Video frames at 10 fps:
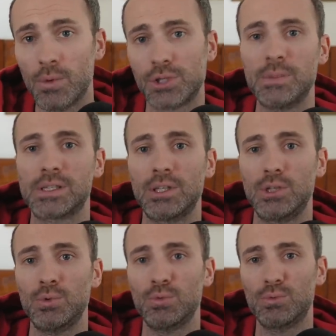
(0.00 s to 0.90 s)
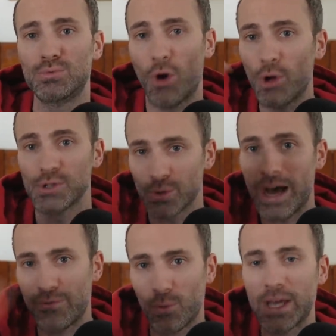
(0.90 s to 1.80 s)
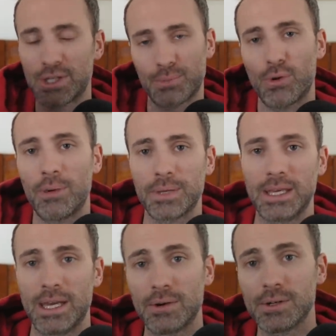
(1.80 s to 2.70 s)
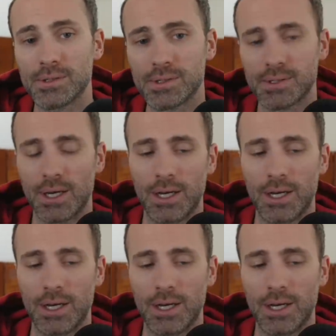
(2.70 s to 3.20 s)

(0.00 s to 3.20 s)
which means that you also have a way to propagate errors.